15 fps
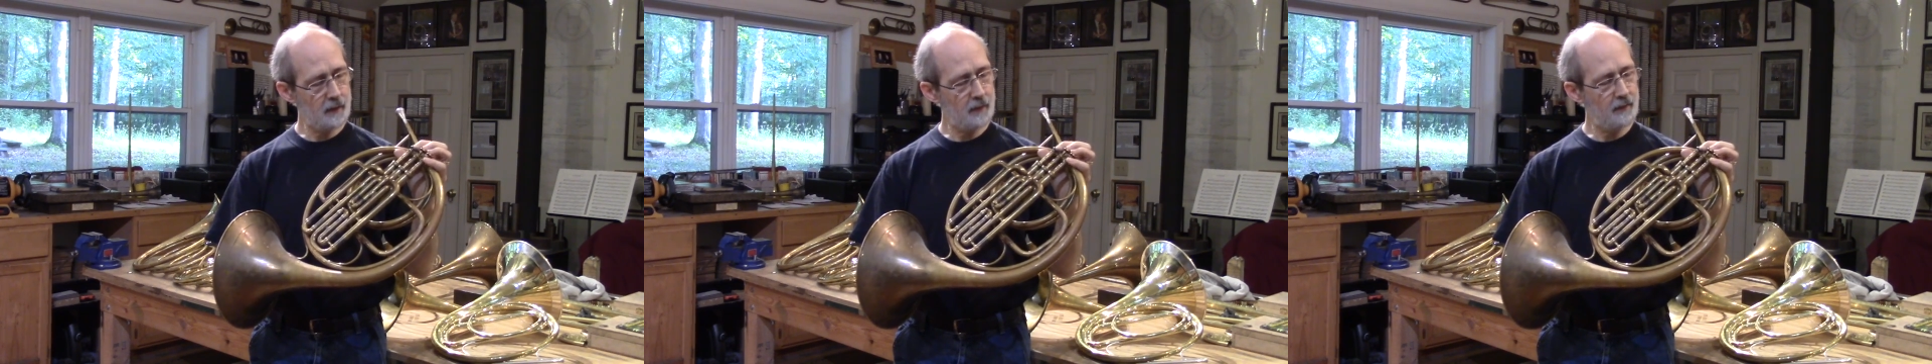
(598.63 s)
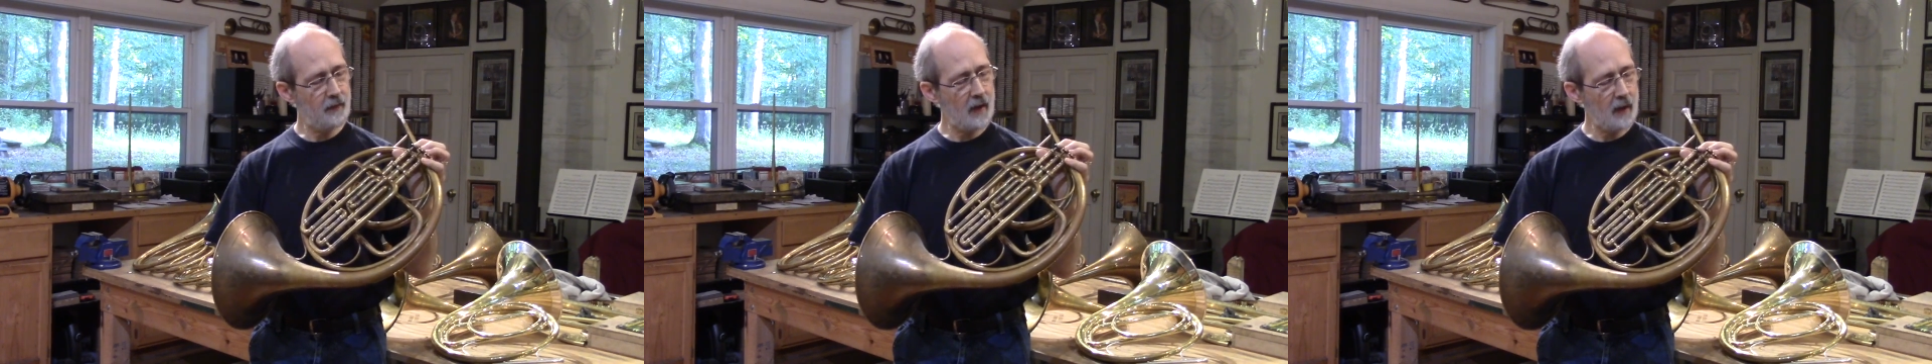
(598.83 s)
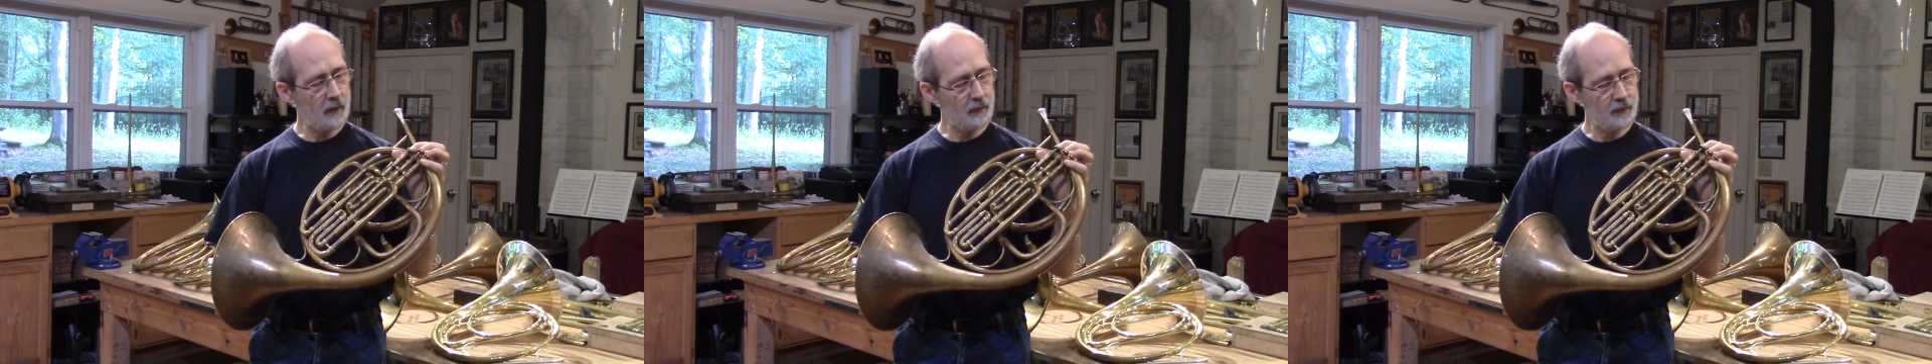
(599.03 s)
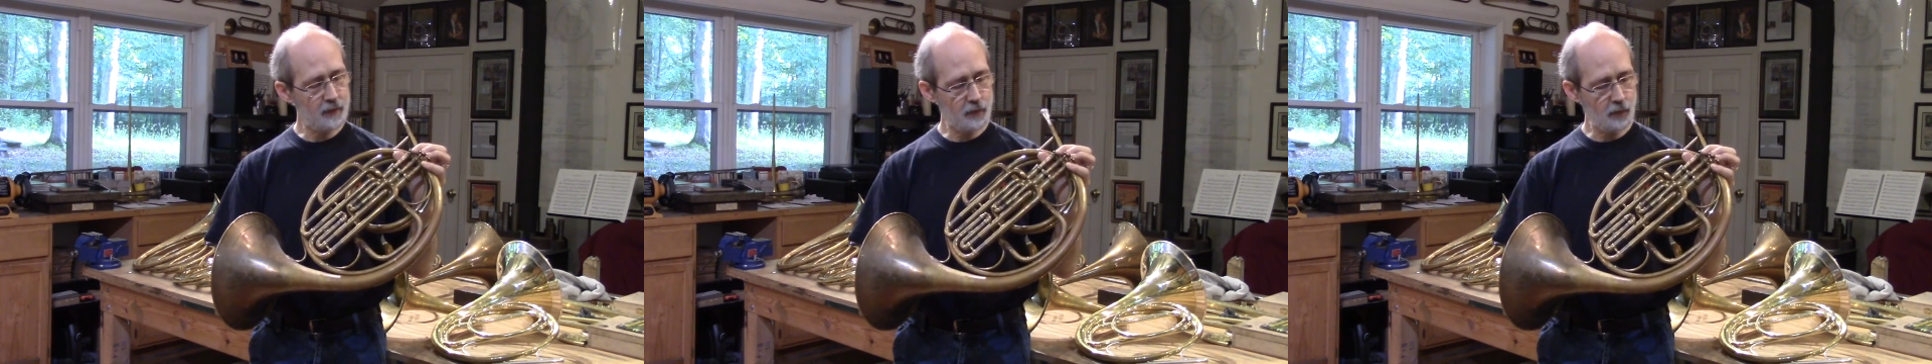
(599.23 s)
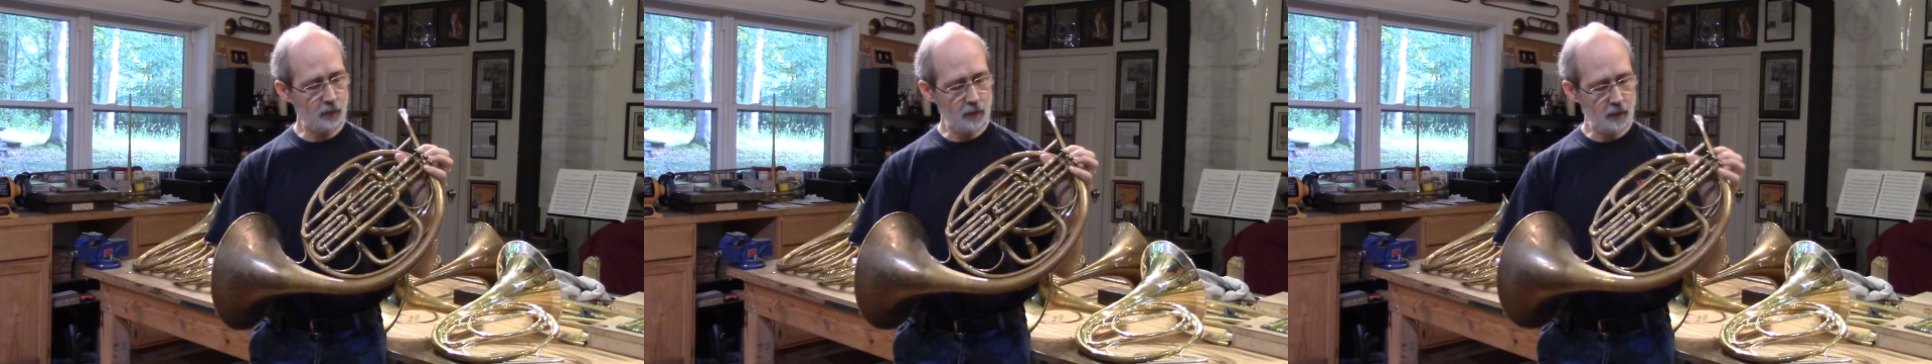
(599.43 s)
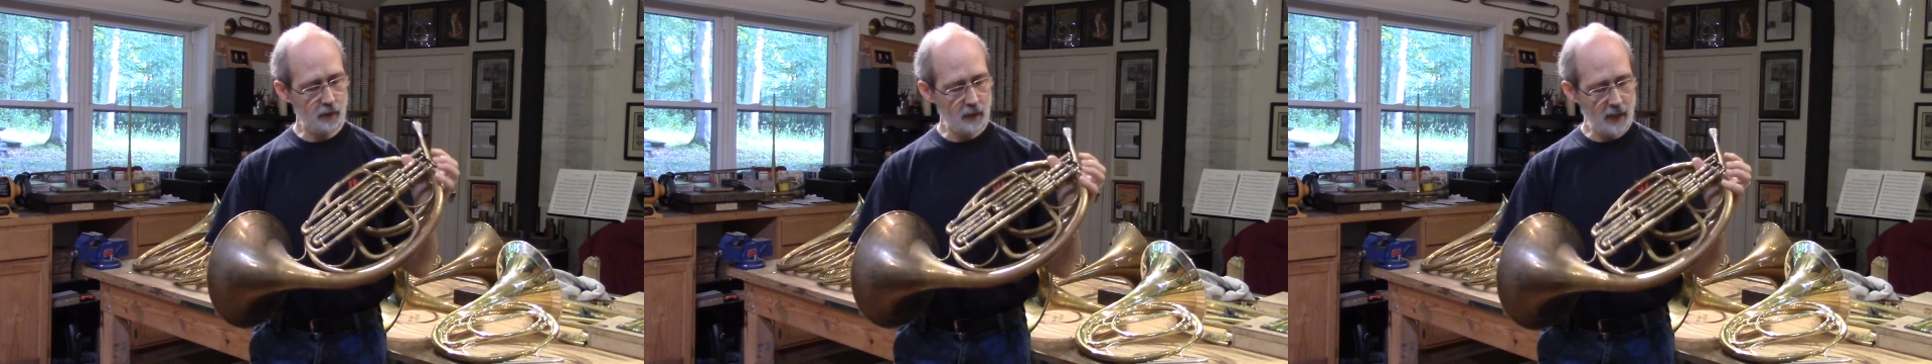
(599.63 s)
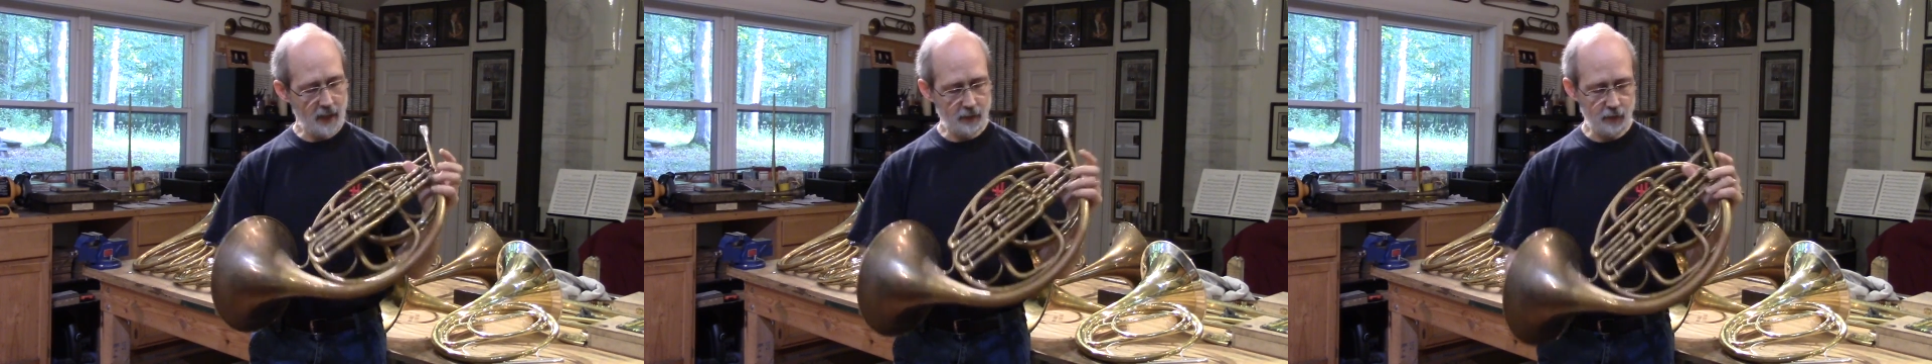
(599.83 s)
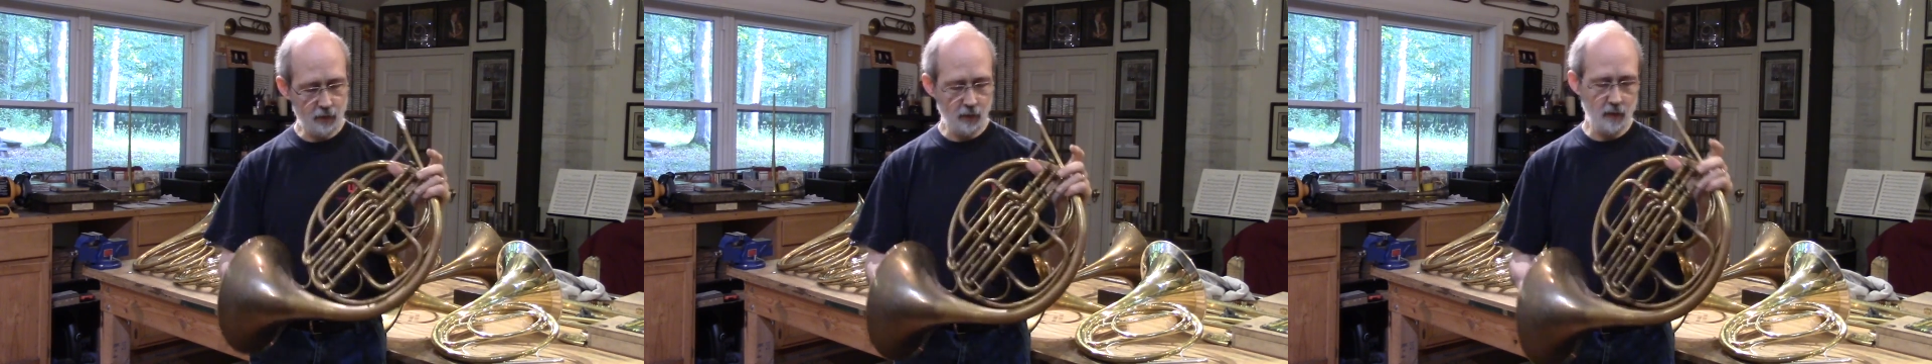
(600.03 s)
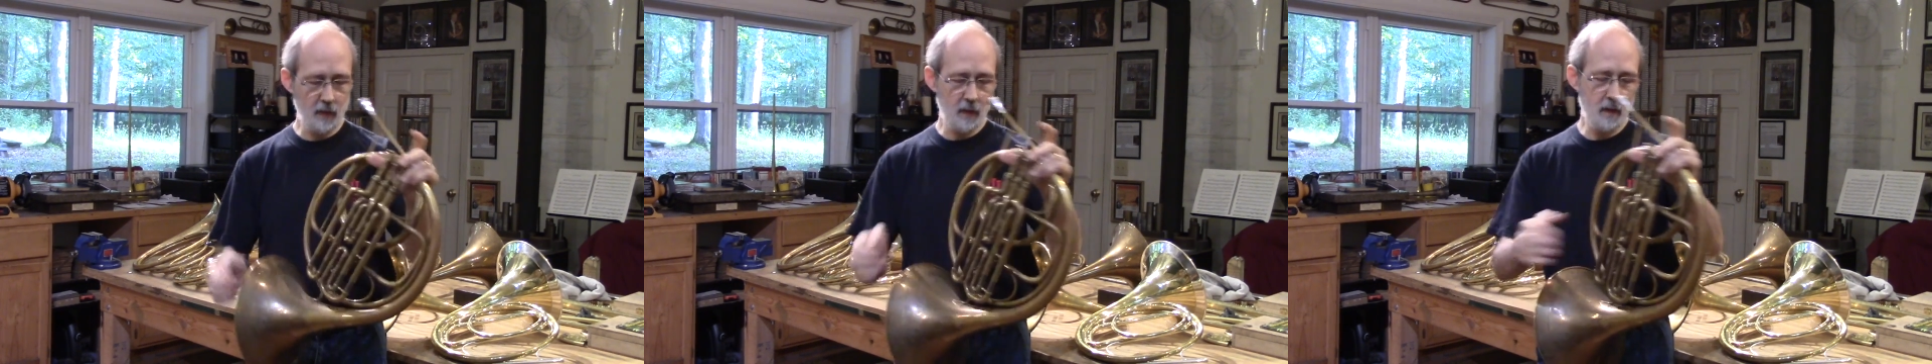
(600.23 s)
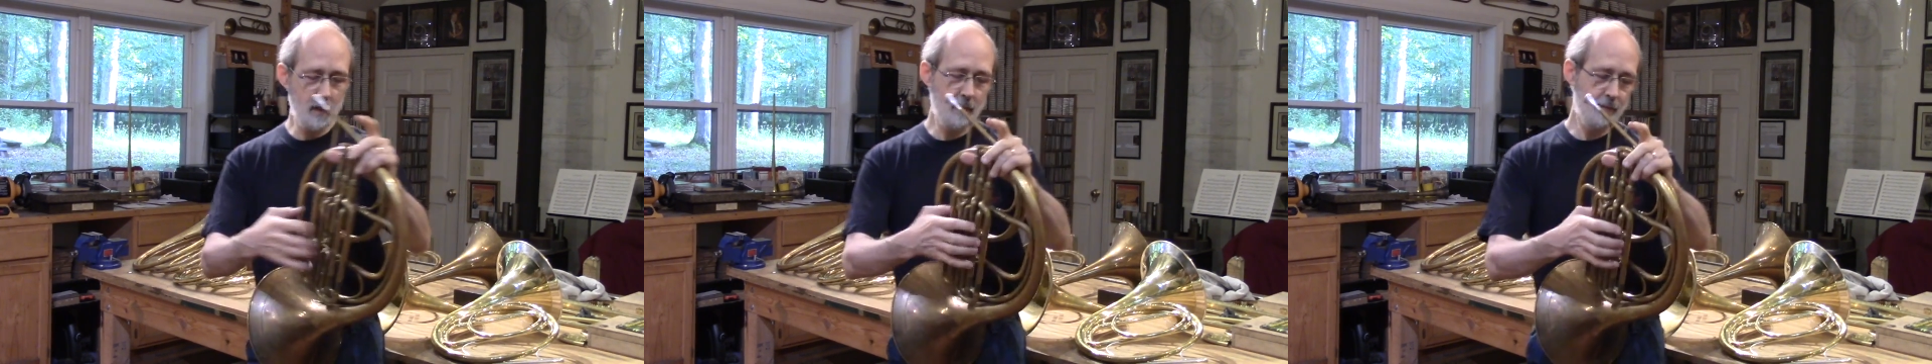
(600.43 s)
valves were
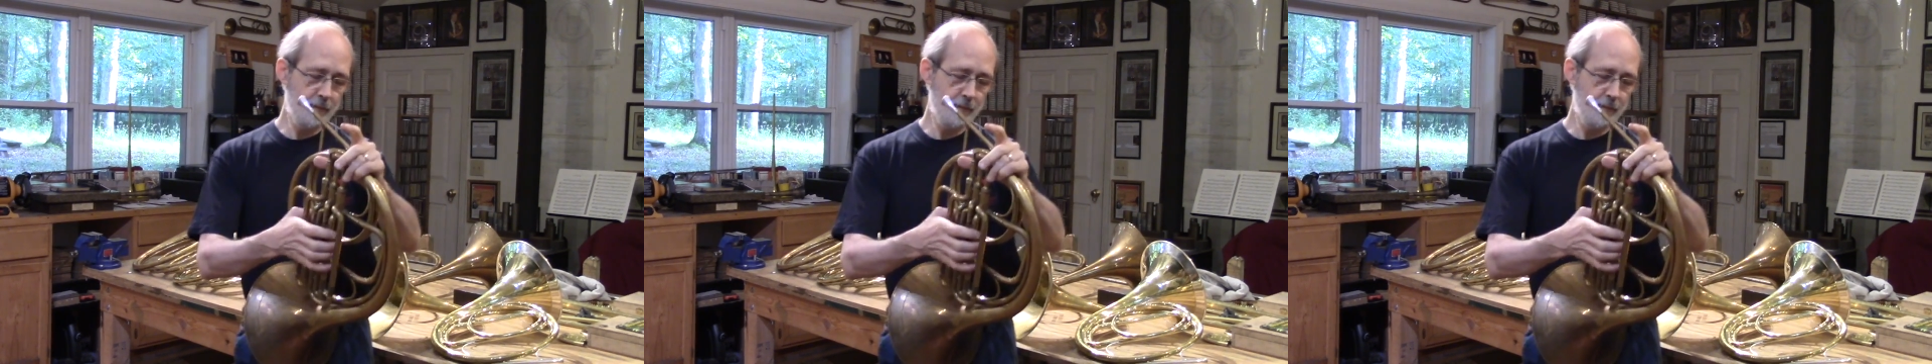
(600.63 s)
actually